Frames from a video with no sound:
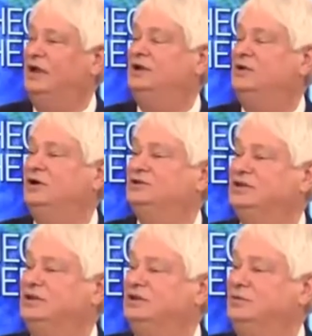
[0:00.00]
of the
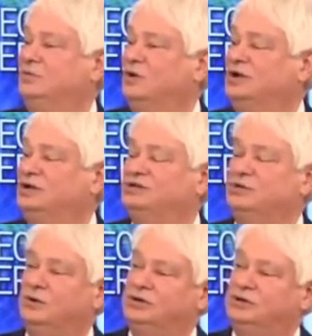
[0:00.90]
Antichrist kingdom, where he
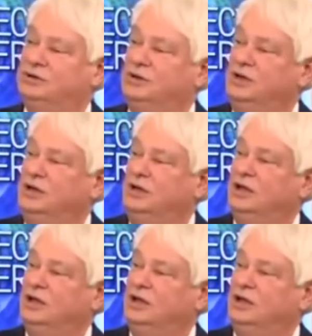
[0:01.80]
is going to